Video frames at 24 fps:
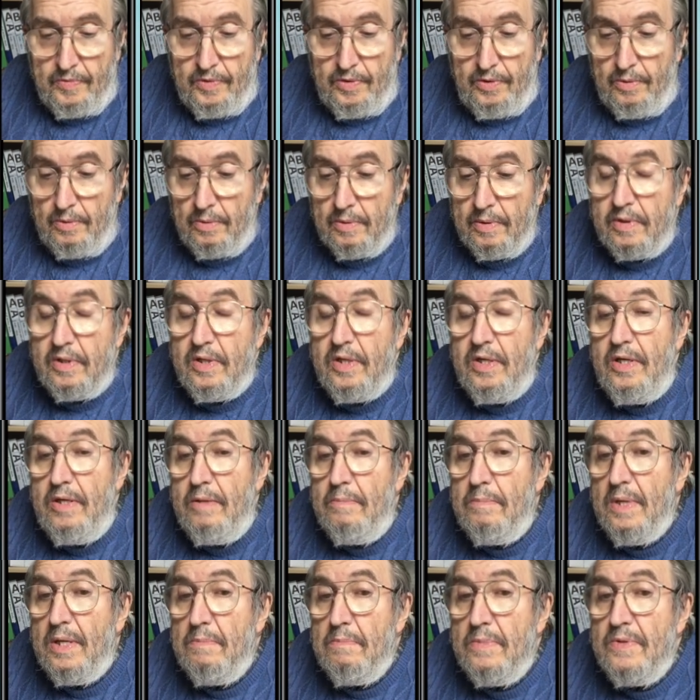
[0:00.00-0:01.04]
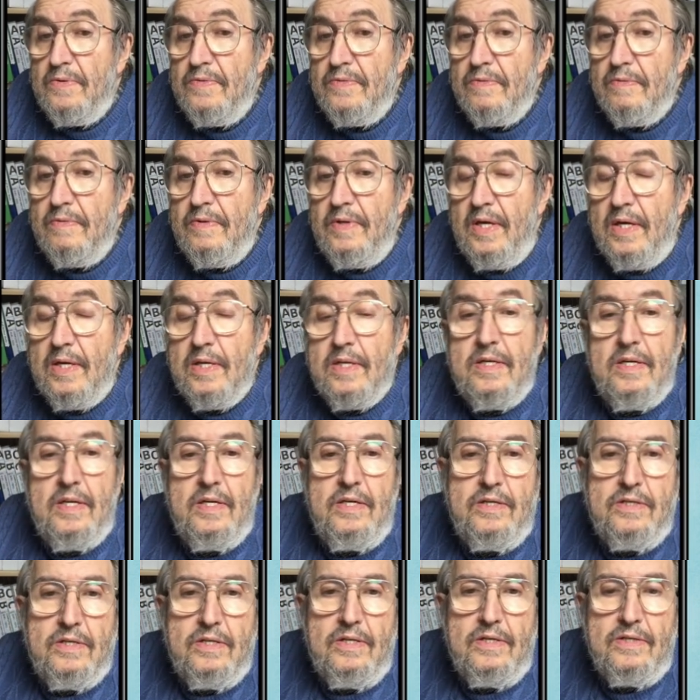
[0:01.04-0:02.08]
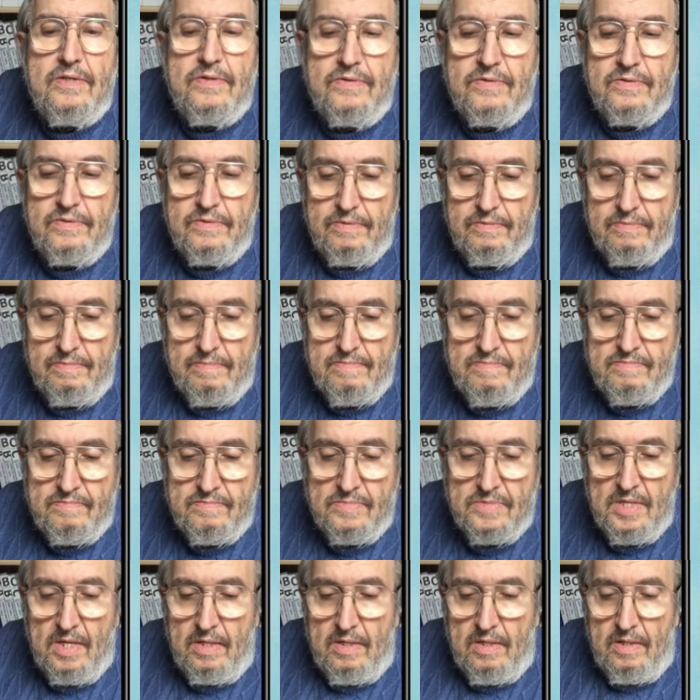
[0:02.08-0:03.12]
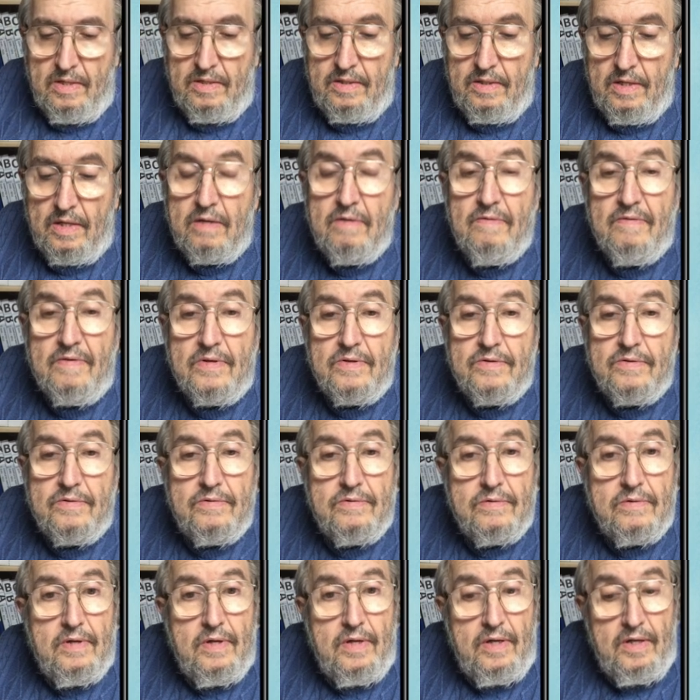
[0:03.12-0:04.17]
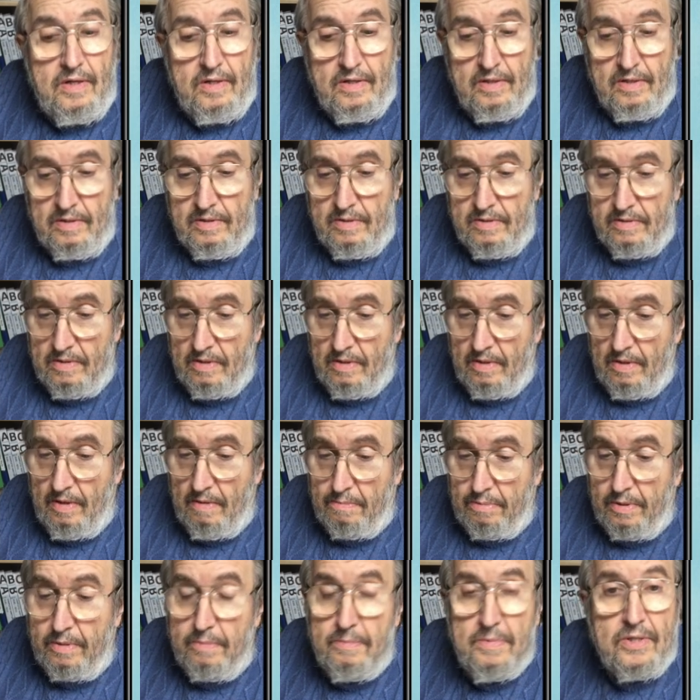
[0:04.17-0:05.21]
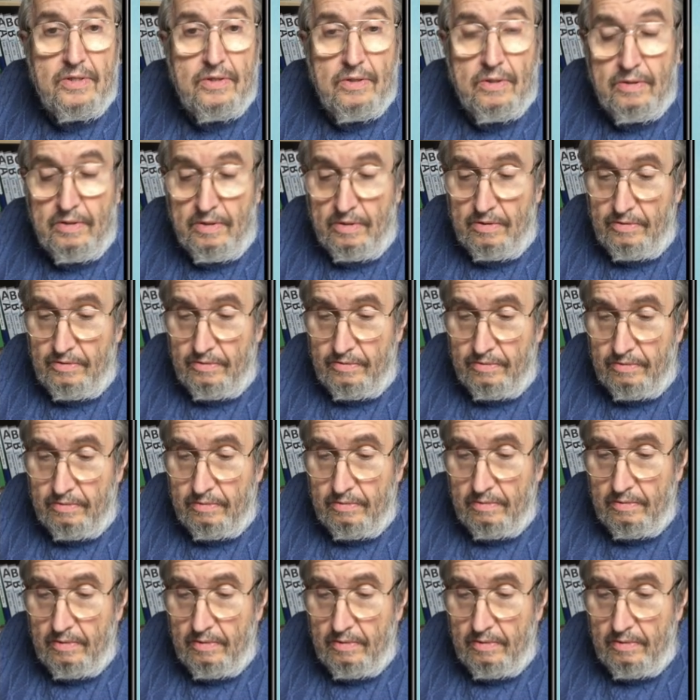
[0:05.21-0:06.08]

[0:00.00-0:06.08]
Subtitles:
You are key members of the NHS. None of us here are prima donnas.